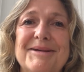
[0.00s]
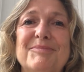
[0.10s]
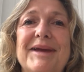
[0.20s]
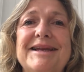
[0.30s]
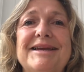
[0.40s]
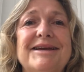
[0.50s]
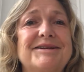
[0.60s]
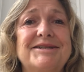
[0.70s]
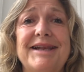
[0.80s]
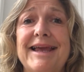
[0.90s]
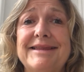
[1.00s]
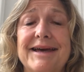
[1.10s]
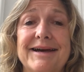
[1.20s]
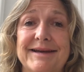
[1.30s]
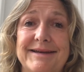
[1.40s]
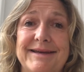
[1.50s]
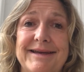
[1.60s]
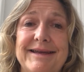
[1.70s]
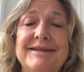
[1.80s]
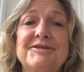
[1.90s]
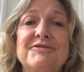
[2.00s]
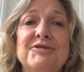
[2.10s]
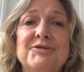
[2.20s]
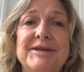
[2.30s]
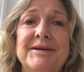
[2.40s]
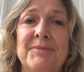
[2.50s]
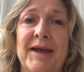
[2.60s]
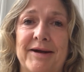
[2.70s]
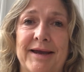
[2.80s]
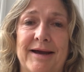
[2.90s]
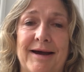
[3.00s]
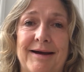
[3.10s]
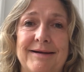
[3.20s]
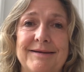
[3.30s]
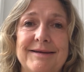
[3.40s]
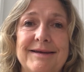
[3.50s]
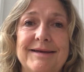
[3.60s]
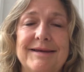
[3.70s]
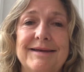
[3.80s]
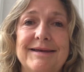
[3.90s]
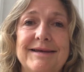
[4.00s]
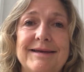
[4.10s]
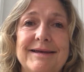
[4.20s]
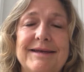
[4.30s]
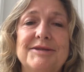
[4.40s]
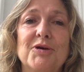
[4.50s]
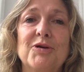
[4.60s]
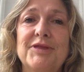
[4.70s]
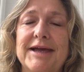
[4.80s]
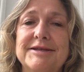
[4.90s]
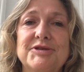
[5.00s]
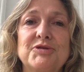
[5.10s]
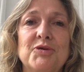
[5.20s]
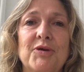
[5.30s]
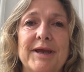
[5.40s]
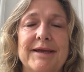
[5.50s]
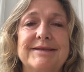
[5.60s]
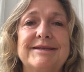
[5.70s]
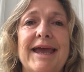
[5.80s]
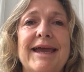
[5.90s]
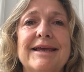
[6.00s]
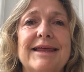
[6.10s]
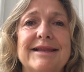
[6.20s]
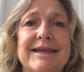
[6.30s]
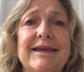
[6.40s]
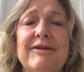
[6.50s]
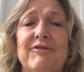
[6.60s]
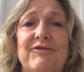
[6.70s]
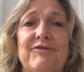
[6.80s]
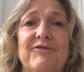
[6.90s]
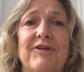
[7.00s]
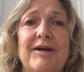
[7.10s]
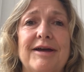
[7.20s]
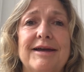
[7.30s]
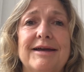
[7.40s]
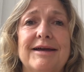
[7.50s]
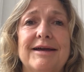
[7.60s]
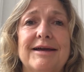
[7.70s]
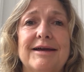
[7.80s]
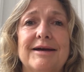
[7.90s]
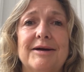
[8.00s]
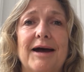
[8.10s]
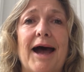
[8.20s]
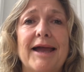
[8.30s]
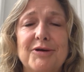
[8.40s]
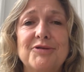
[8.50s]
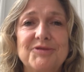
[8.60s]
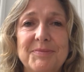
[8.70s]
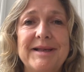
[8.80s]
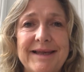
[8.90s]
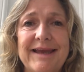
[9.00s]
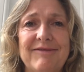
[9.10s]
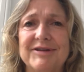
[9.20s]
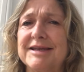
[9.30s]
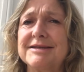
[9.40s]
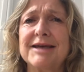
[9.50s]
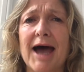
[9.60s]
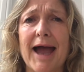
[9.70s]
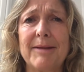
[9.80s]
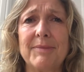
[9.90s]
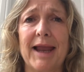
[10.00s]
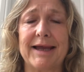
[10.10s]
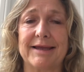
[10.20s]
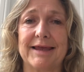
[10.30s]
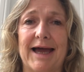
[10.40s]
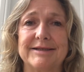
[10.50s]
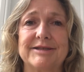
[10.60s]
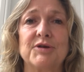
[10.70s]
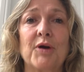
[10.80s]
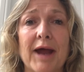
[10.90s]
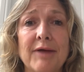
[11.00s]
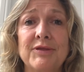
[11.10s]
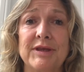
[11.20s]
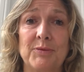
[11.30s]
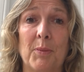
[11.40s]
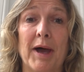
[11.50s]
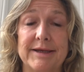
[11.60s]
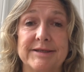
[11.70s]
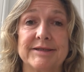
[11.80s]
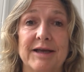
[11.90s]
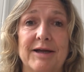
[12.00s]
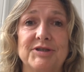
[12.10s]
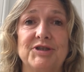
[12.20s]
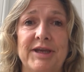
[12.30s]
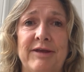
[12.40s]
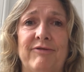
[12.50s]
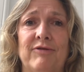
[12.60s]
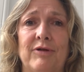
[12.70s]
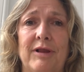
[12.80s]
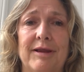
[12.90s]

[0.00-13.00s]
Many years later, interviewed in America, he told that story, saying that if I could believe at a time like that, surrounded by such evil,